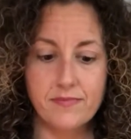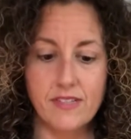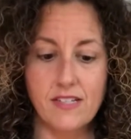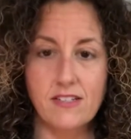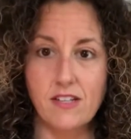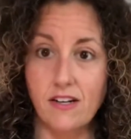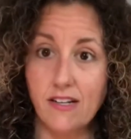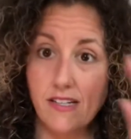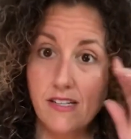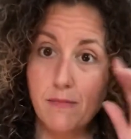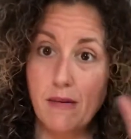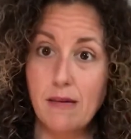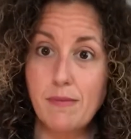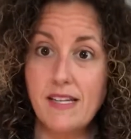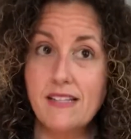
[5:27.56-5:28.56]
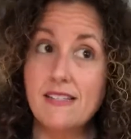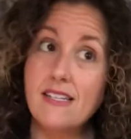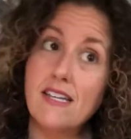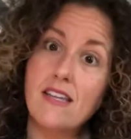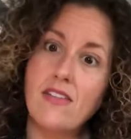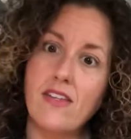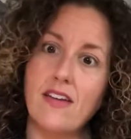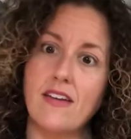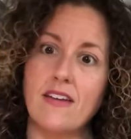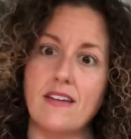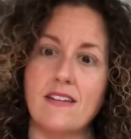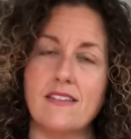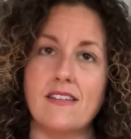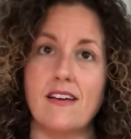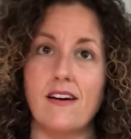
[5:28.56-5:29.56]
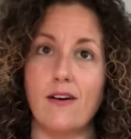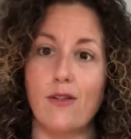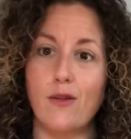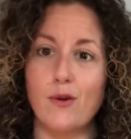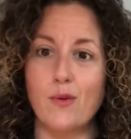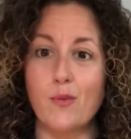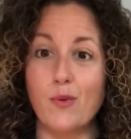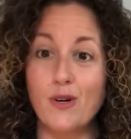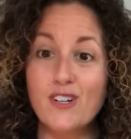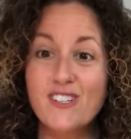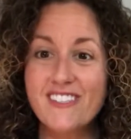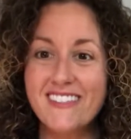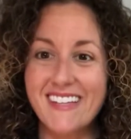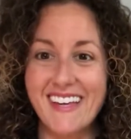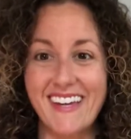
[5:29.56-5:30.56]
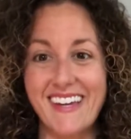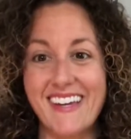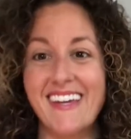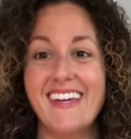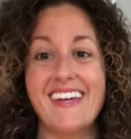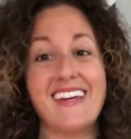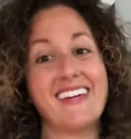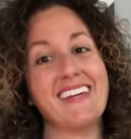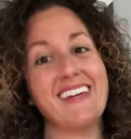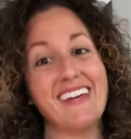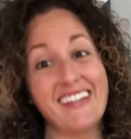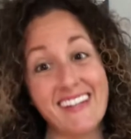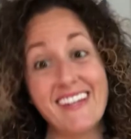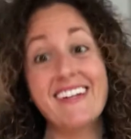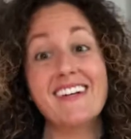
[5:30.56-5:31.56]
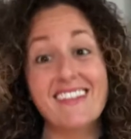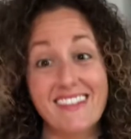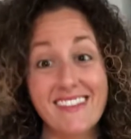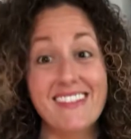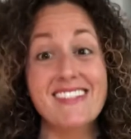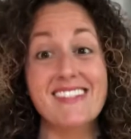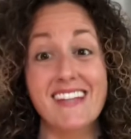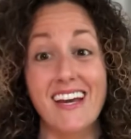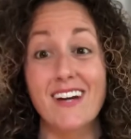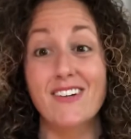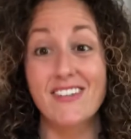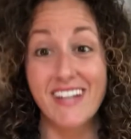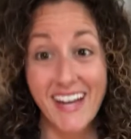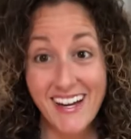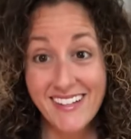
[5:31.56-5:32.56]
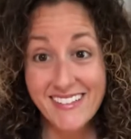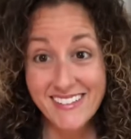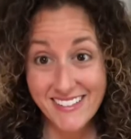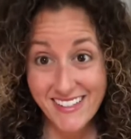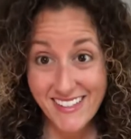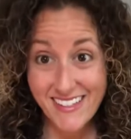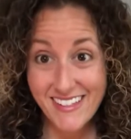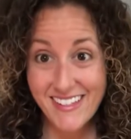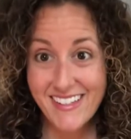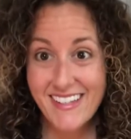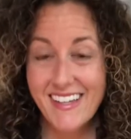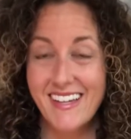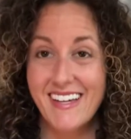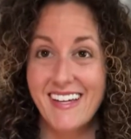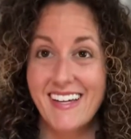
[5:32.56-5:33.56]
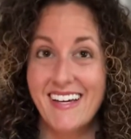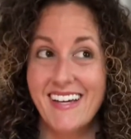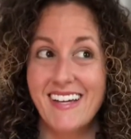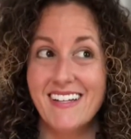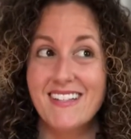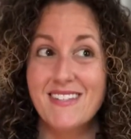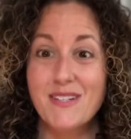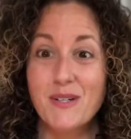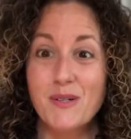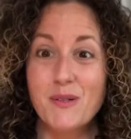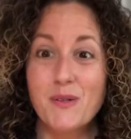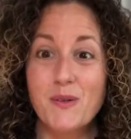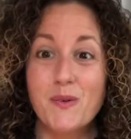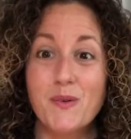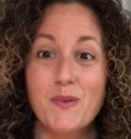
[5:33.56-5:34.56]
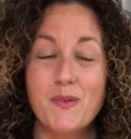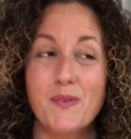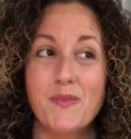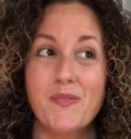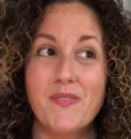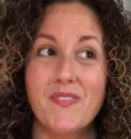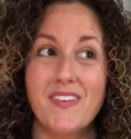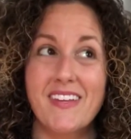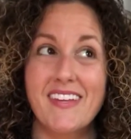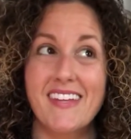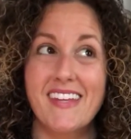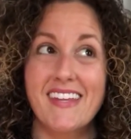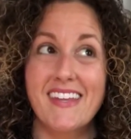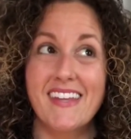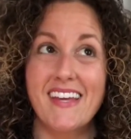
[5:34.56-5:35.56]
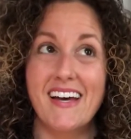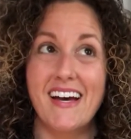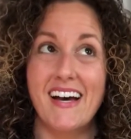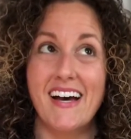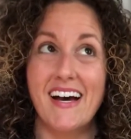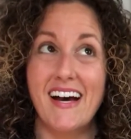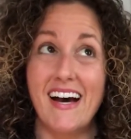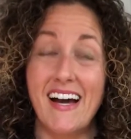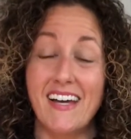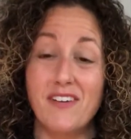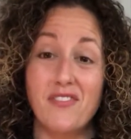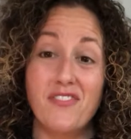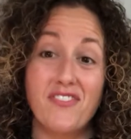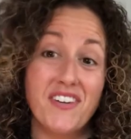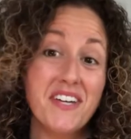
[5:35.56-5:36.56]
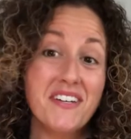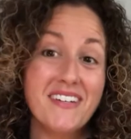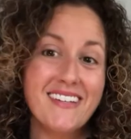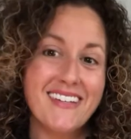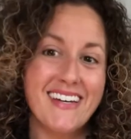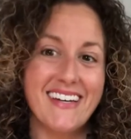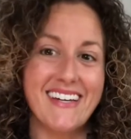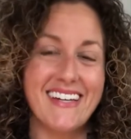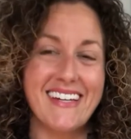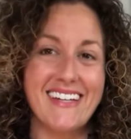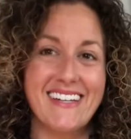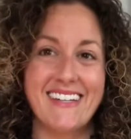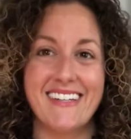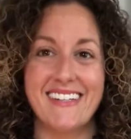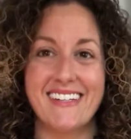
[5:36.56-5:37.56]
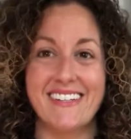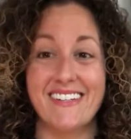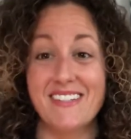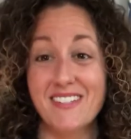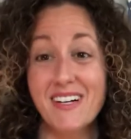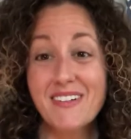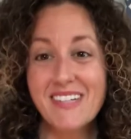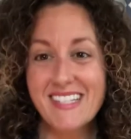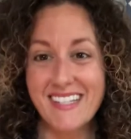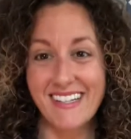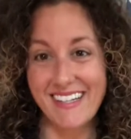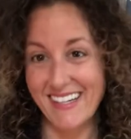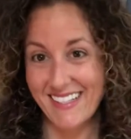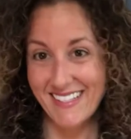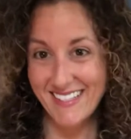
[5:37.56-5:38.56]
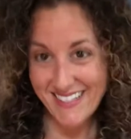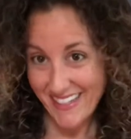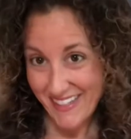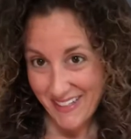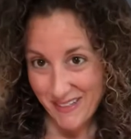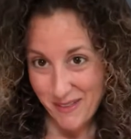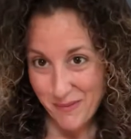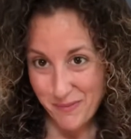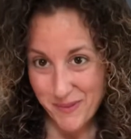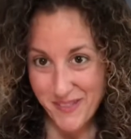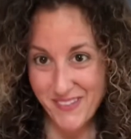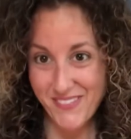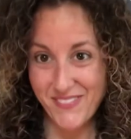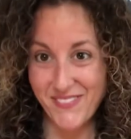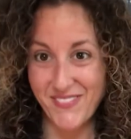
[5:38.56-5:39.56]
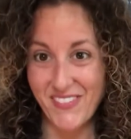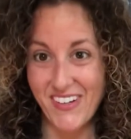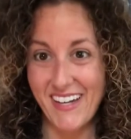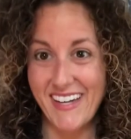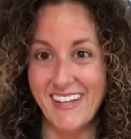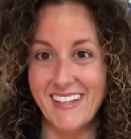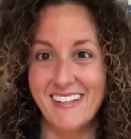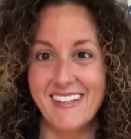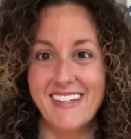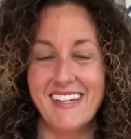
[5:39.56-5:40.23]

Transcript: starting to maybe see things otherworldly, yet here in this now reality. So I feel like there's always a next step, right?